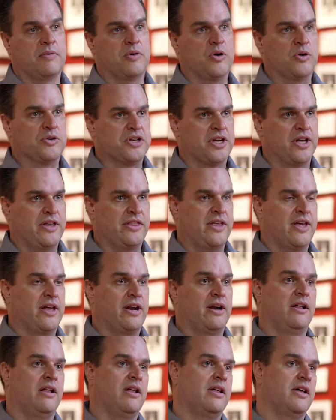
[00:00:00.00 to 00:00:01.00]
I'm coaching in the
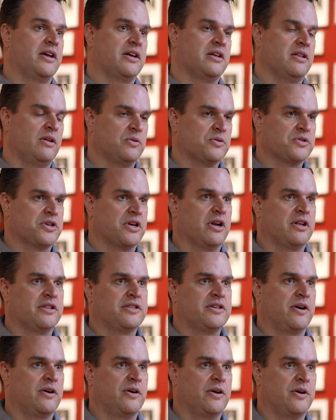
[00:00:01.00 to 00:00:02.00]
NLL, I coach in
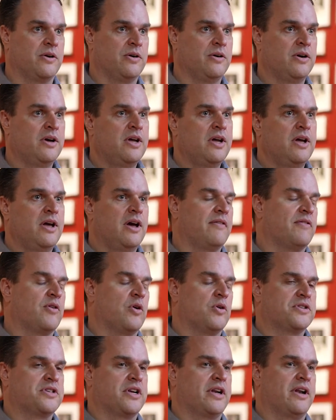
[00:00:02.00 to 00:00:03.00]
Ontario, I've
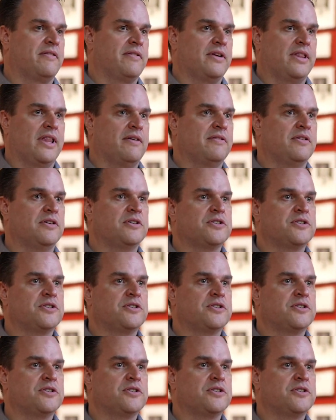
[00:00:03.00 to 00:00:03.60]
coached at every level.